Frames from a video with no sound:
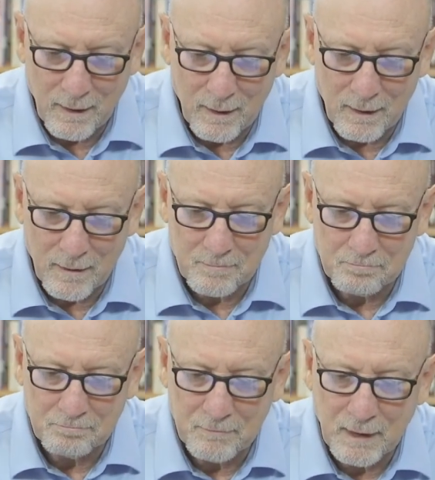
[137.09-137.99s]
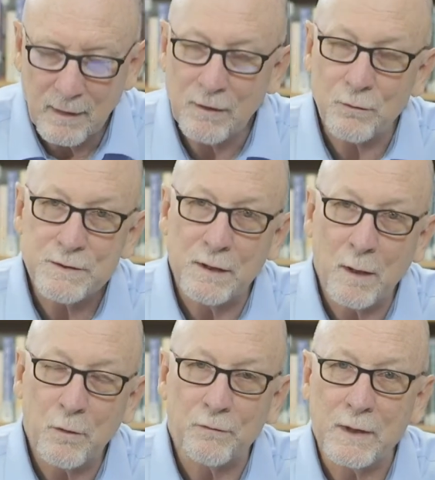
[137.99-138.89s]
there was a
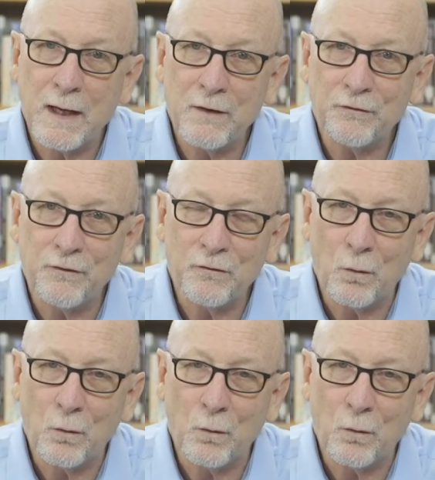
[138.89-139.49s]
number of occasions